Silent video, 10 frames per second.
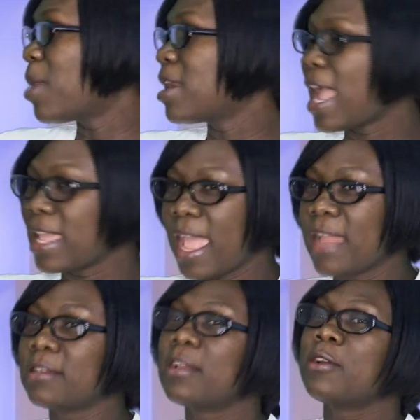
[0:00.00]
but
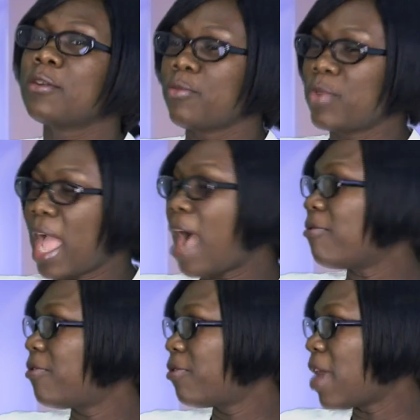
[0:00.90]
again, we
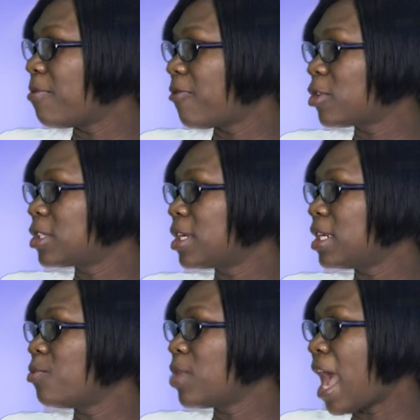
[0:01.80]
have,
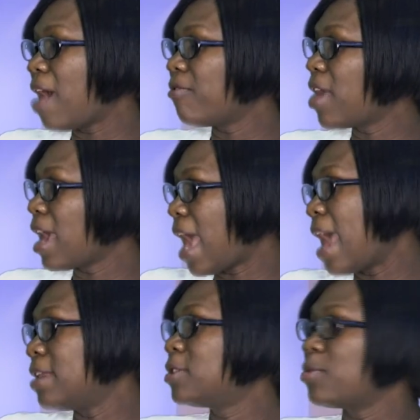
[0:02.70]
fortunately, we have a
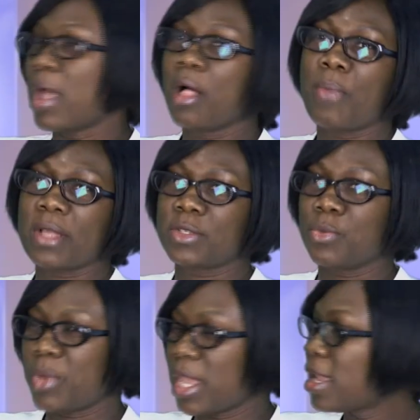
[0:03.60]
guide to help us
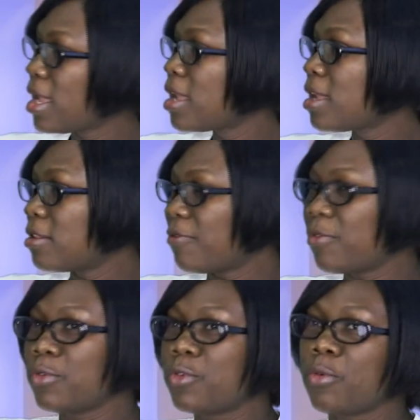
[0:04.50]
to pick the
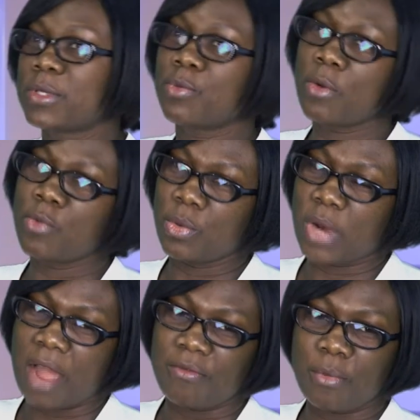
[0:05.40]
food groups, what we
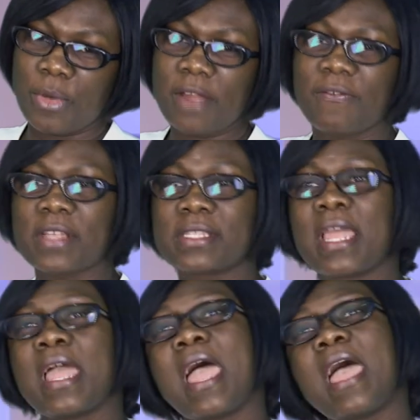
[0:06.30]
would have for breakfast.
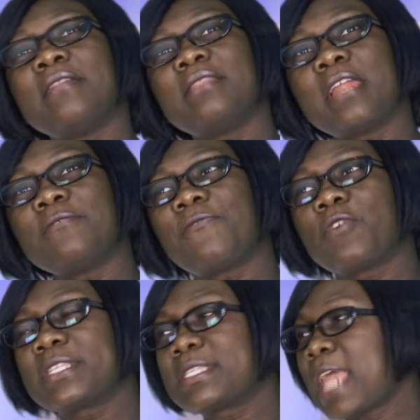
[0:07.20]
And then
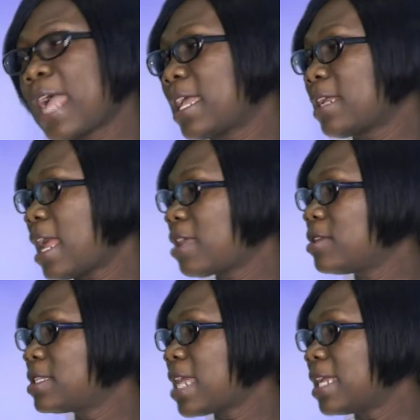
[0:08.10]
for snacking, like
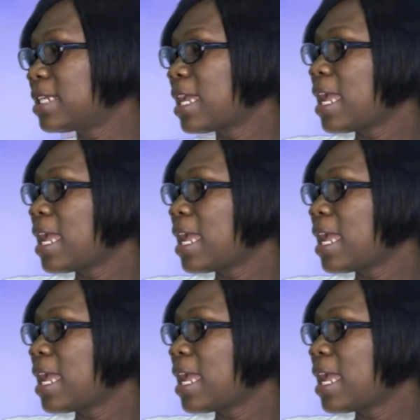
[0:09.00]
you said,